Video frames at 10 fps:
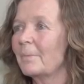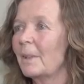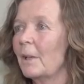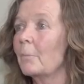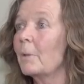
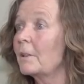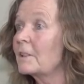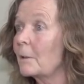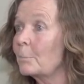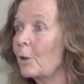Yeah, and
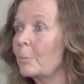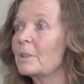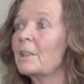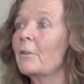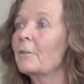
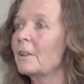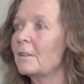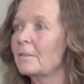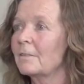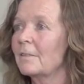sometimes
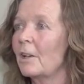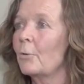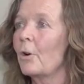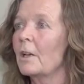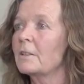nothing
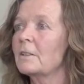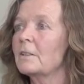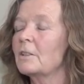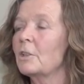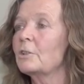arises.
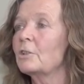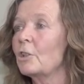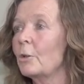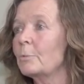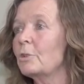So you stop